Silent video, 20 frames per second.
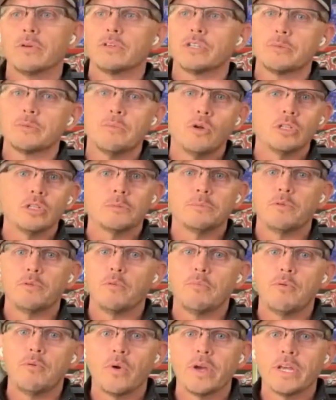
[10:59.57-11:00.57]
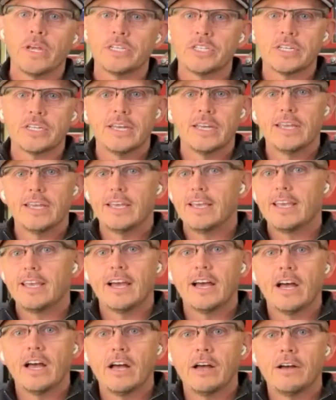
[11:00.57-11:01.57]
there's multiple points
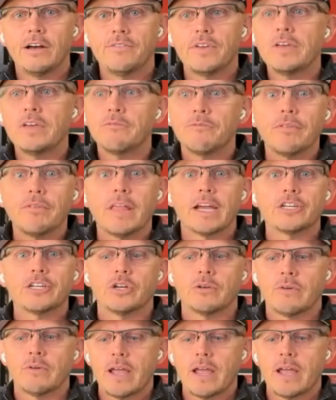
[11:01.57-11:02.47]
of inflection,